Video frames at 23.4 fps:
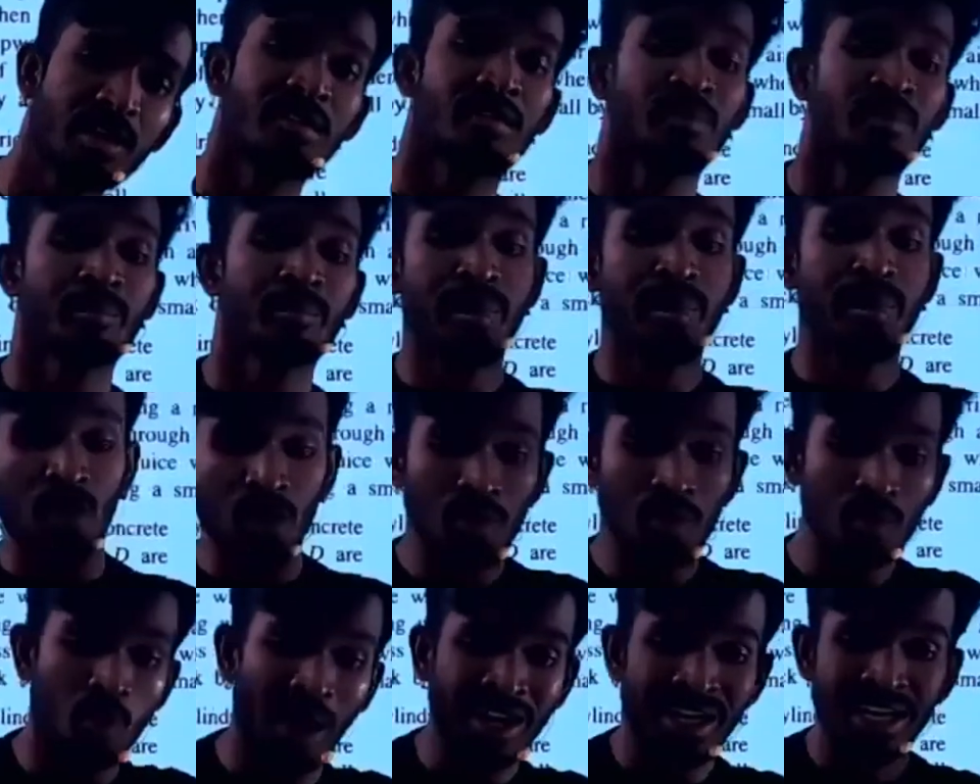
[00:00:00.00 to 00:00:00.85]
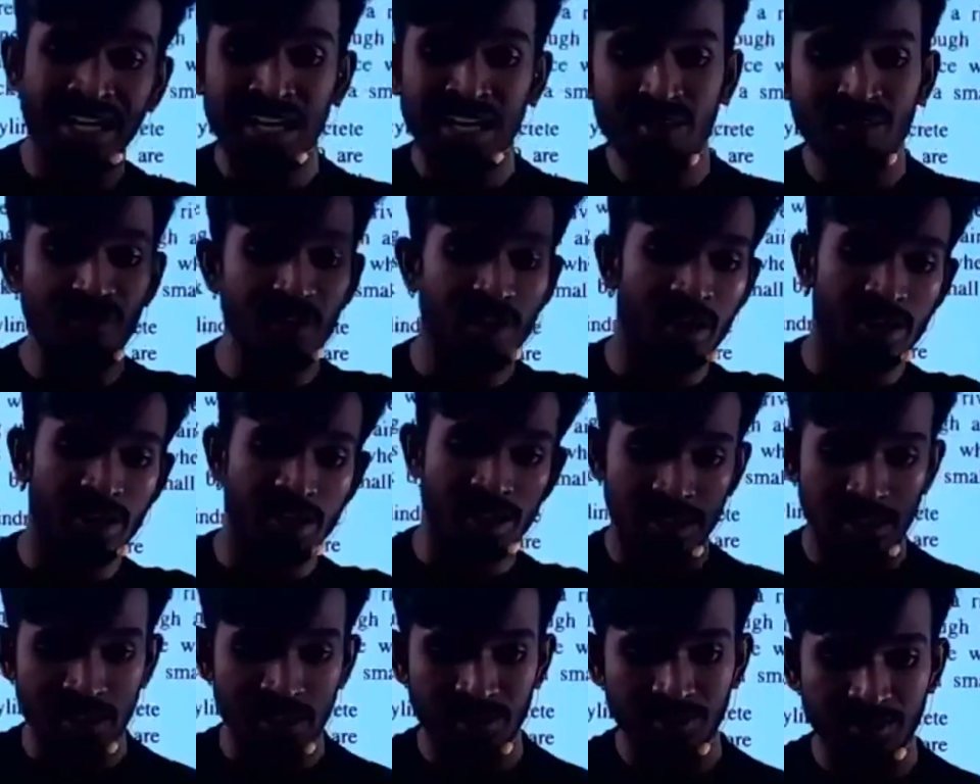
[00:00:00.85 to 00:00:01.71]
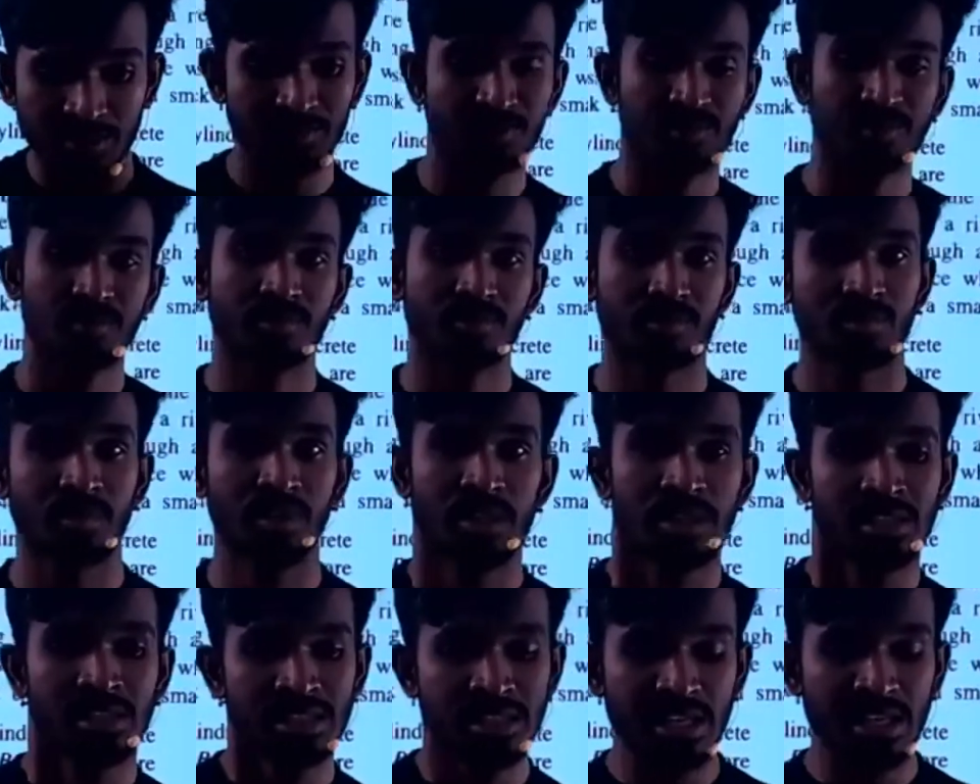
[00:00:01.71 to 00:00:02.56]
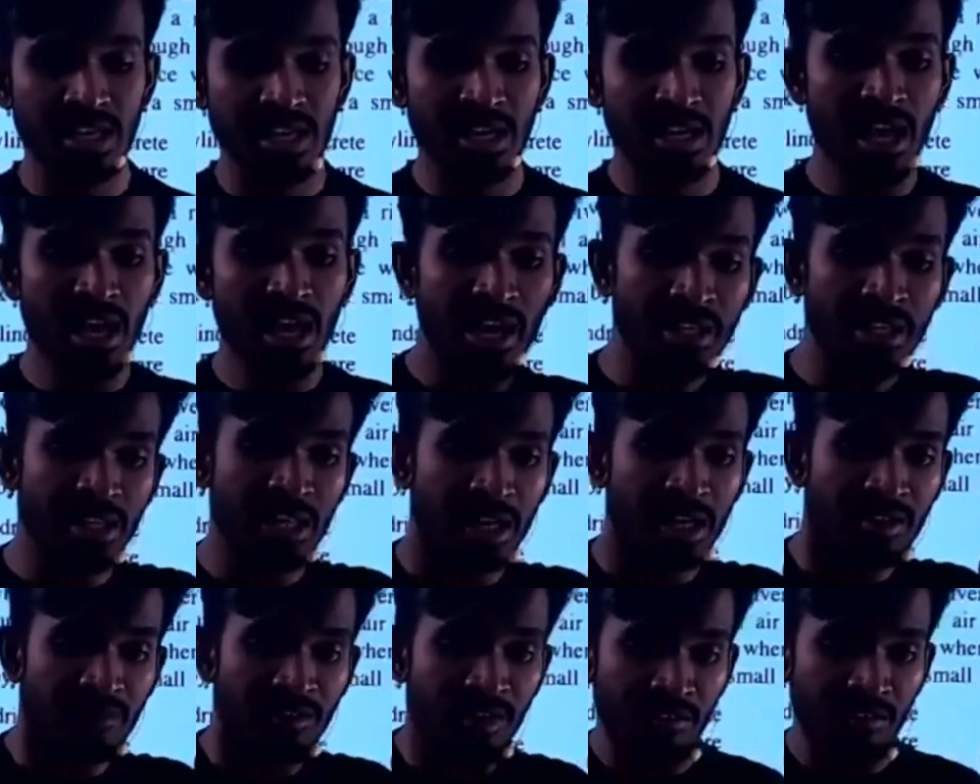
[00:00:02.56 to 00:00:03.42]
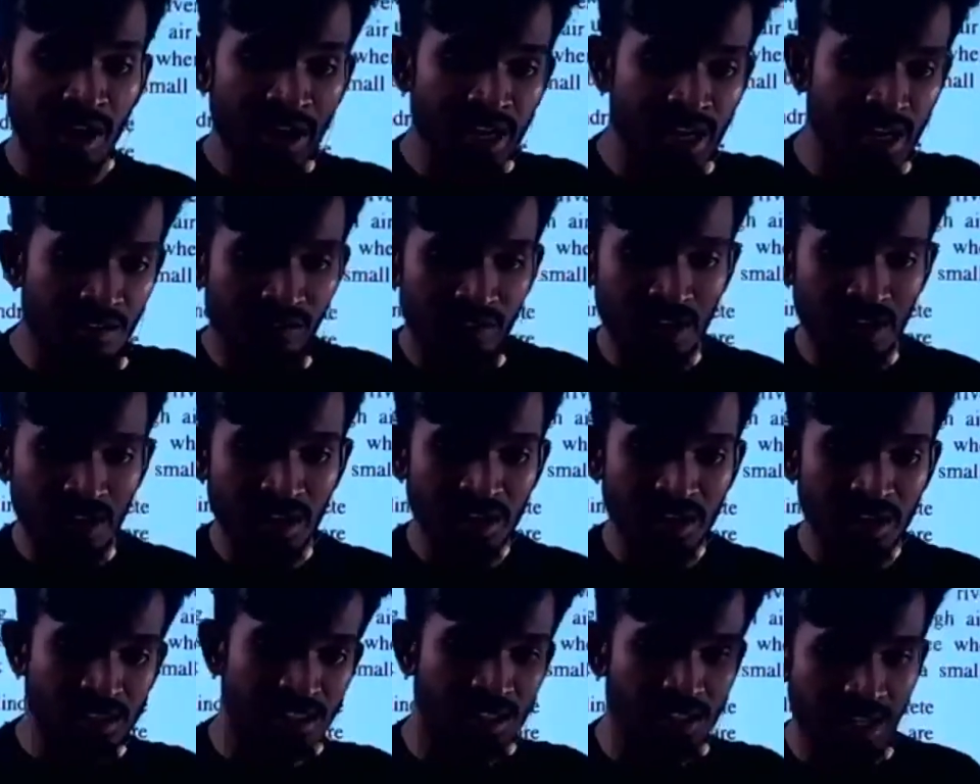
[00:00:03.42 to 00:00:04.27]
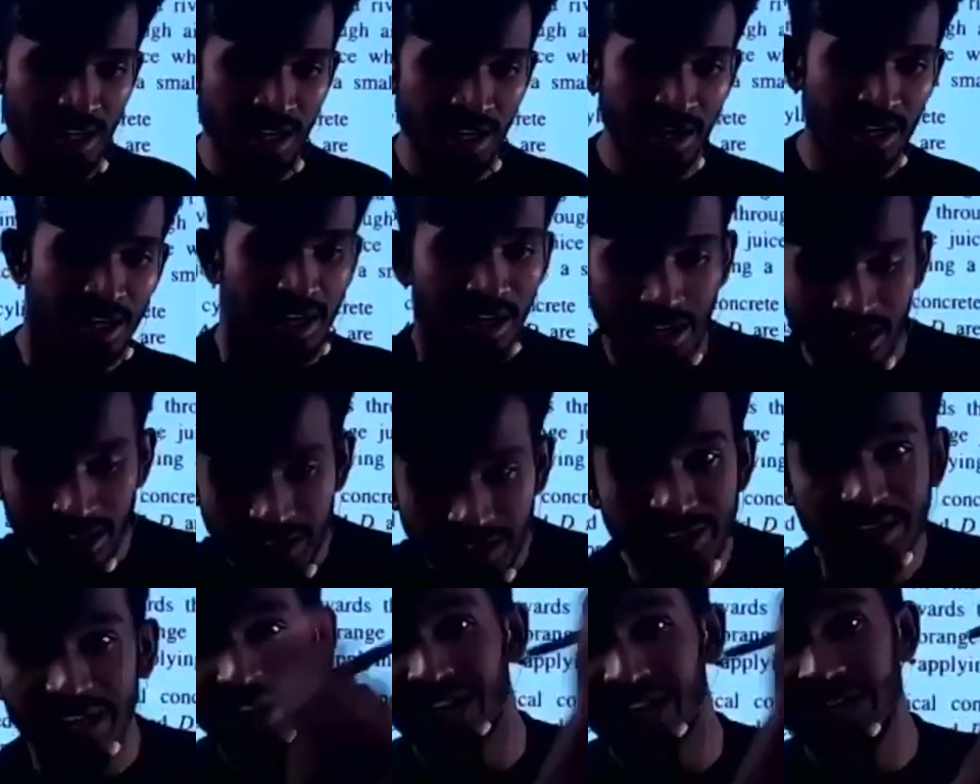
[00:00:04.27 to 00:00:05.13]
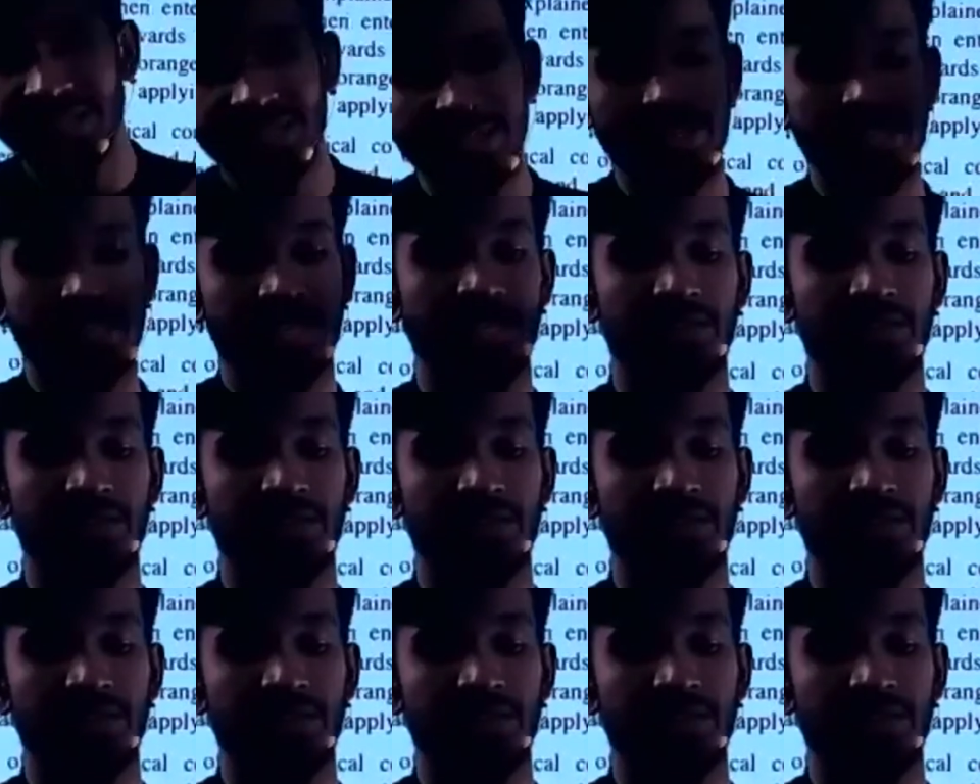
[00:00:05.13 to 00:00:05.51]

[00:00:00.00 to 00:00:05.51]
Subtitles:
due to what difference? See, and what difference is there? Density.